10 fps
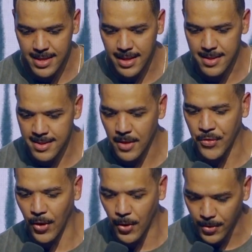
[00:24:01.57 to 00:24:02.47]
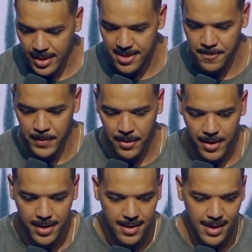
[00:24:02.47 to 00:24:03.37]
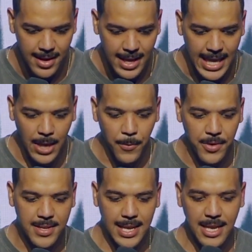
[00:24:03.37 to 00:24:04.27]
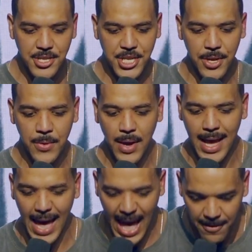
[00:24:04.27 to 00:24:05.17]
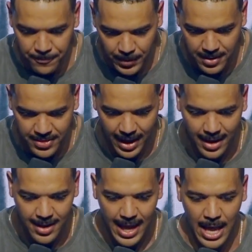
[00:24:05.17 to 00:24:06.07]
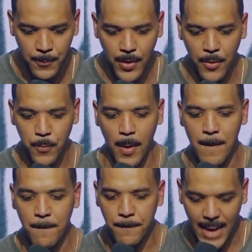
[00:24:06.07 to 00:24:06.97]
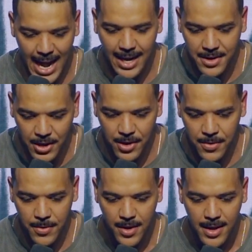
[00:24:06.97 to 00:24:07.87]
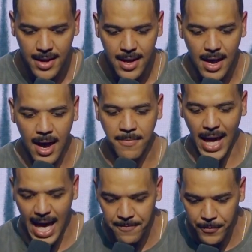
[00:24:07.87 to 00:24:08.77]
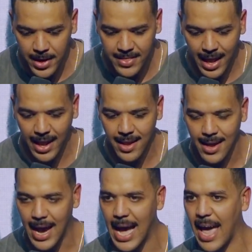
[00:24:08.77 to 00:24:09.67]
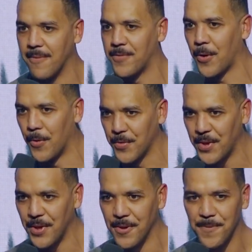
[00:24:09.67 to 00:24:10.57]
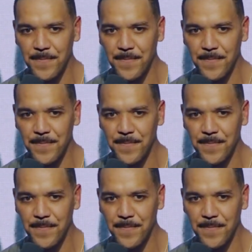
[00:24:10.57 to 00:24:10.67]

is the Holy Spirit, he will teach you everything and will remind you of everything I have told you."